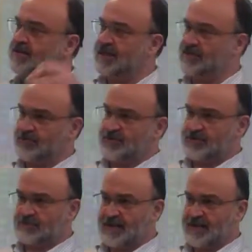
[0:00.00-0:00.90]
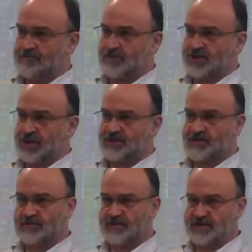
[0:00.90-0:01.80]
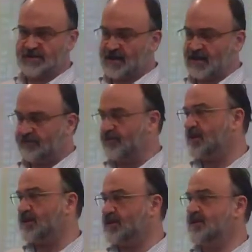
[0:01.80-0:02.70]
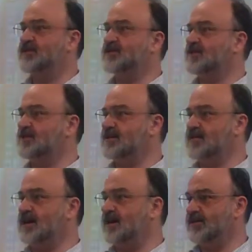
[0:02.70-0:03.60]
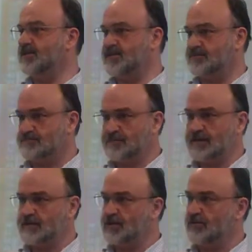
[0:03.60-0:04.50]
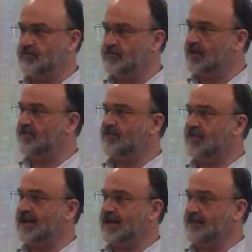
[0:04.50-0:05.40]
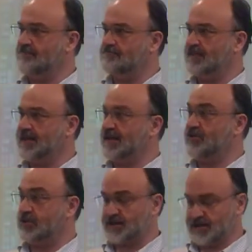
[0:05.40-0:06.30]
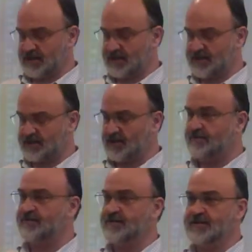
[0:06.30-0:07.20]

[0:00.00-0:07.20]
in order to make a project. So it was designed for artists and designers and people who've never really been interested in this stuff.